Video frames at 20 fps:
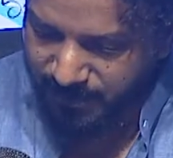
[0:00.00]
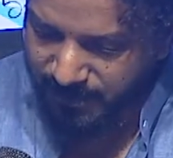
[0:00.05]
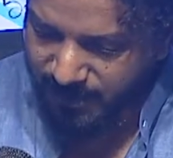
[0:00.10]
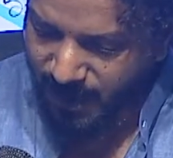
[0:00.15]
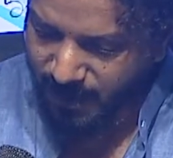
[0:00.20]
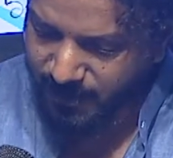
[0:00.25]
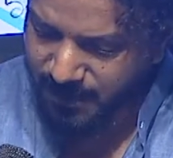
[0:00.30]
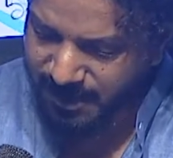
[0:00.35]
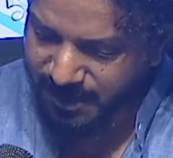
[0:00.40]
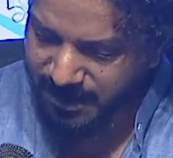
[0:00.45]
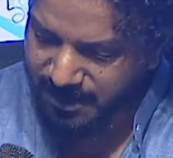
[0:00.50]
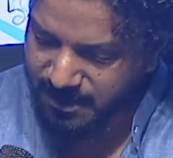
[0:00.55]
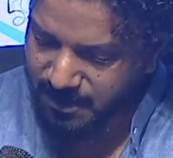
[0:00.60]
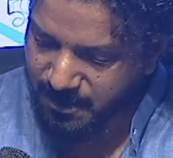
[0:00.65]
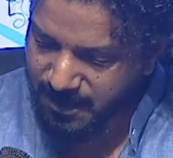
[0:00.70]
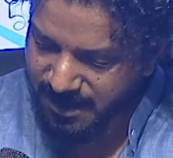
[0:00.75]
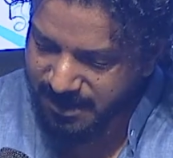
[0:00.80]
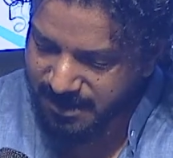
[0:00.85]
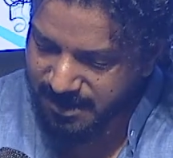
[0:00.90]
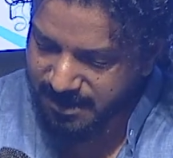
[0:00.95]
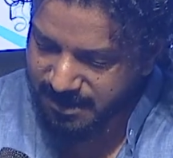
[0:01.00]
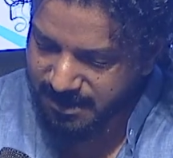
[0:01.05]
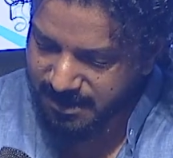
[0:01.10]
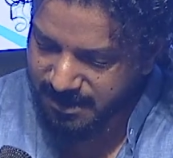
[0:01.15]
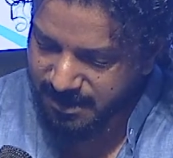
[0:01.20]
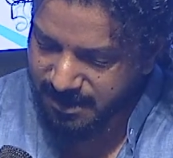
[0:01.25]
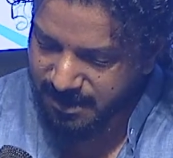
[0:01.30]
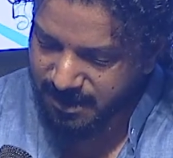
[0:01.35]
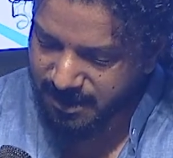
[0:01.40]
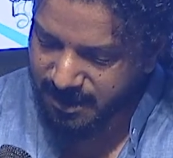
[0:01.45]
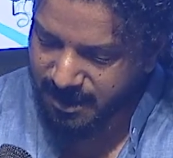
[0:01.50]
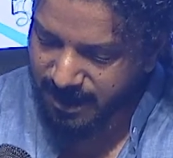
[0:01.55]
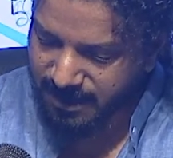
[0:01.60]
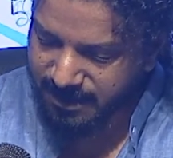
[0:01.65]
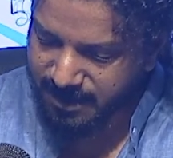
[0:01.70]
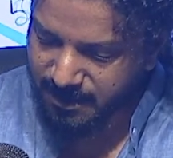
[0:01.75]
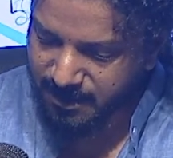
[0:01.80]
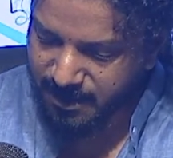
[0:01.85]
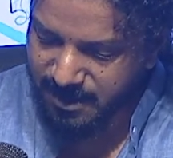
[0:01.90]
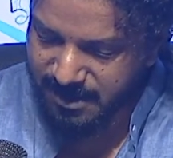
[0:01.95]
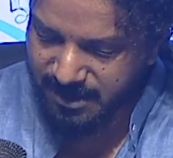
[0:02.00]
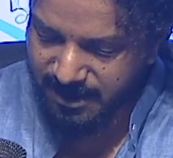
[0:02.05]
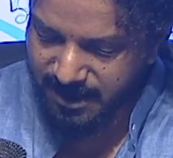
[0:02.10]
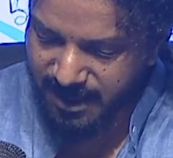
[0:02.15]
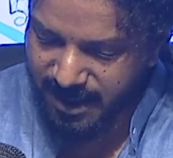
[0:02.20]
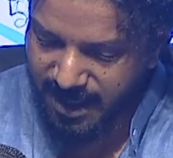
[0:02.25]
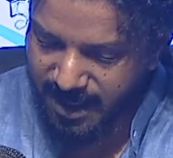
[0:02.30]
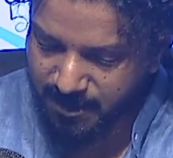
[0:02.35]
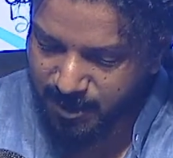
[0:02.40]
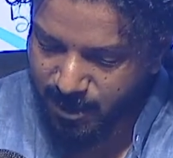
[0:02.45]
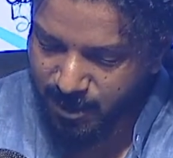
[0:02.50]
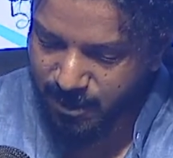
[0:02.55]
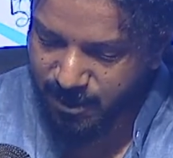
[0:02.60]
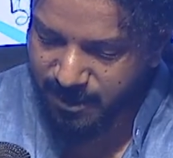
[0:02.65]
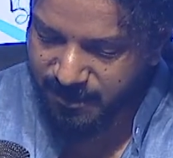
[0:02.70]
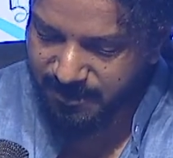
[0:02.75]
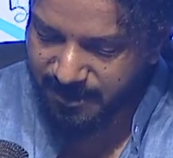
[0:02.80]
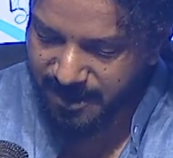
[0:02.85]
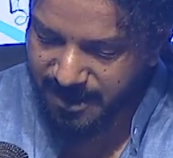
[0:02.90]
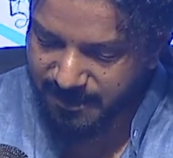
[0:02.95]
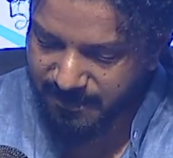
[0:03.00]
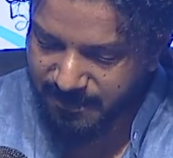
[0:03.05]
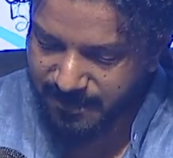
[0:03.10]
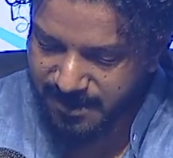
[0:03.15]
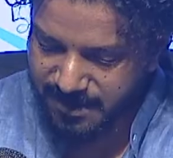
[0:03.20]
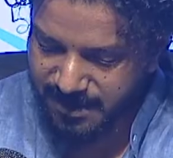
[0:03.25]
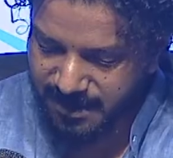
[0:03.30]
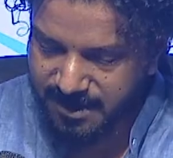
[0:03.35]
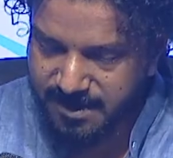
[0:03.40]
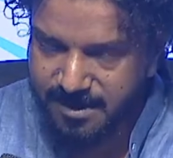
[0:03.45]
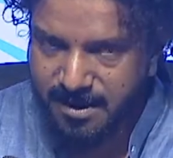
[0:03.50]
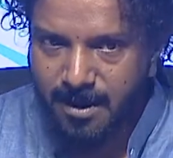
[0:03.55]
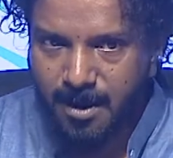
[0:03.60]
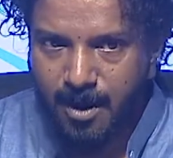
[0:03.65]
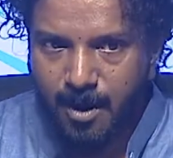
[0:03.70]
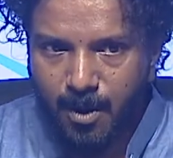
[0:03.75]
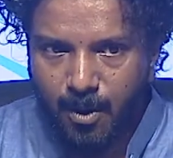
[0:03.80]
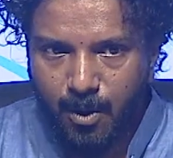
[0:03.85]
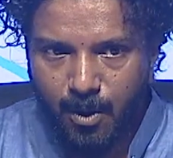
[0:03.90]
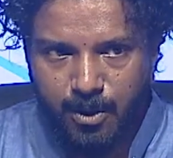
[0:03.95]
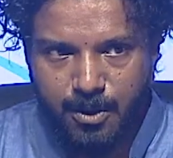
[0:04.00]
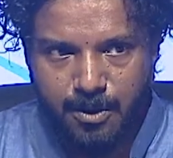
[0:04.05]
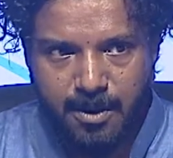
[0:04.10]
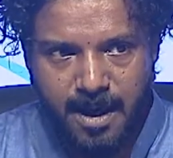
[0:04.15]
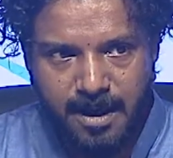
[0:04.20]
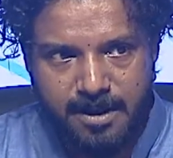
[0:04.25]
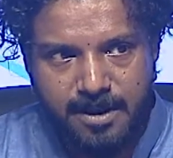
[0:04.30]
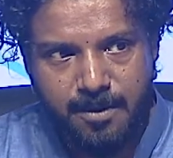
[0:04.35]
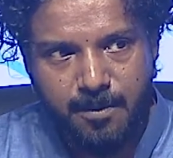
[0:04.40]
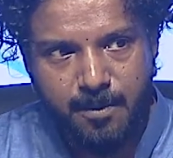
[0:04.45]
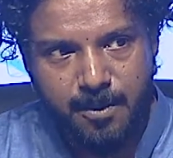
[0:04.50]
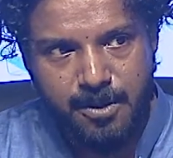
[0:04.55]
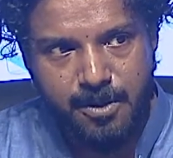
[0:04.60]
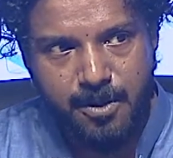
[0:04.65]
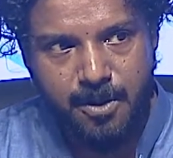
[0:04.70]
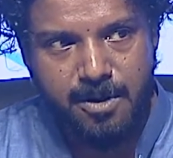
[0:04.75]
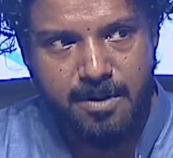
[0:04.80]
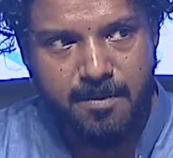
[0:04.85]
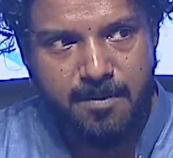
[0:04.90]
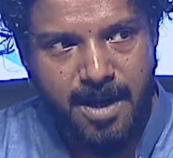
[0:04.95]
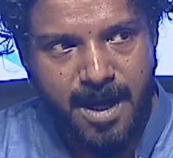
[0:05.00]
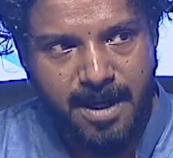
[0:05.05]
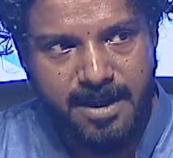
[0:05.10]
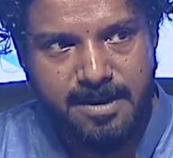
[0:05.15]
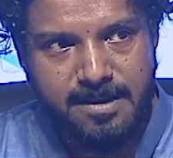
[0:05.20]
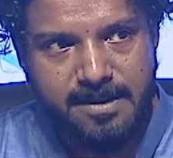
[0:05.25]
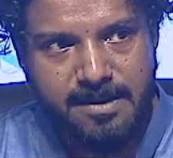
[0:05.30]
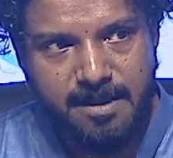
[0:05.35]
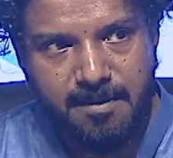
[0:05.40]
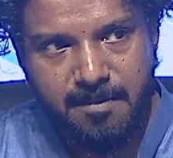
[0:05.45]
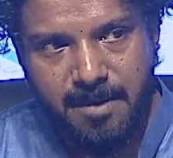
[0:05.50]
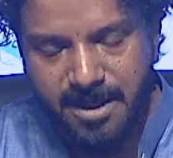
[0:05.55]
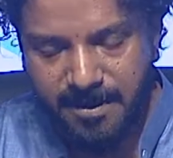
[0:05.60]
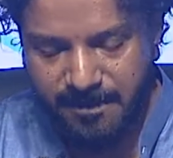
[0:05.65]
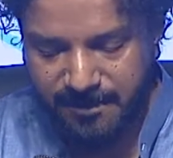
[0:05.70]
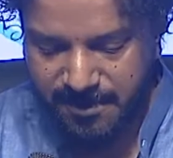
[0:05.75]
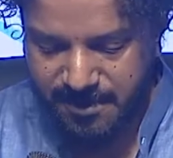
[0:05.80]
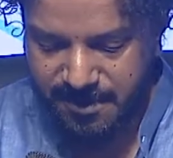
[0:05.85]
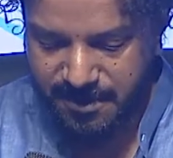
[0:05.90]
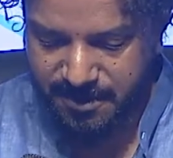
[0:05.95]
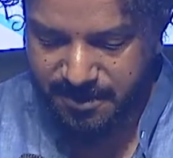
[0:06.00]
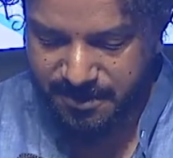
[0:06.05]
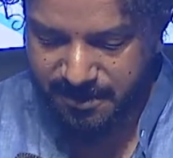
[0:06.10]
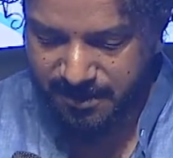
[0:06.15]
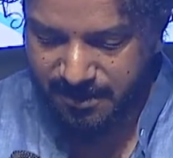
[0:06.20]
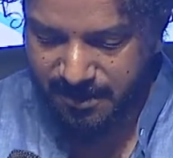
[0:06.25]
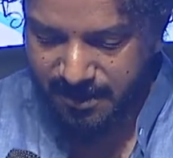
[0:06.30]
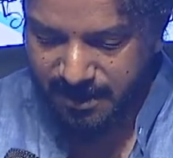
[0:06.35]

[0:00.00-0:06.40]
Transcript: With these questions, Gandhi was in the neighborhood of metaphysics, although Gandhi was not a practicing metaphysician.